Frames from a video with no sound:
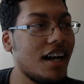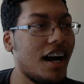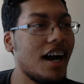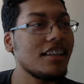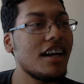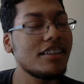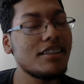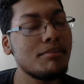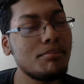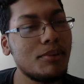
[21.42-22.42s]
I liked it
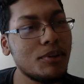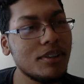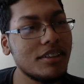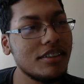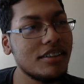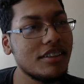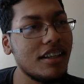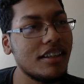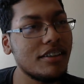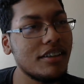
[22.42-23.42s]
more
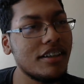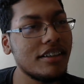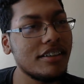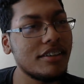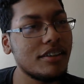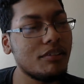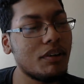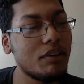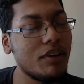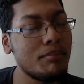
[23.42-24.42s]
than the
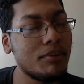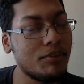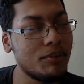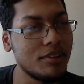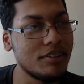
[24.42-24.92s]
one we read before.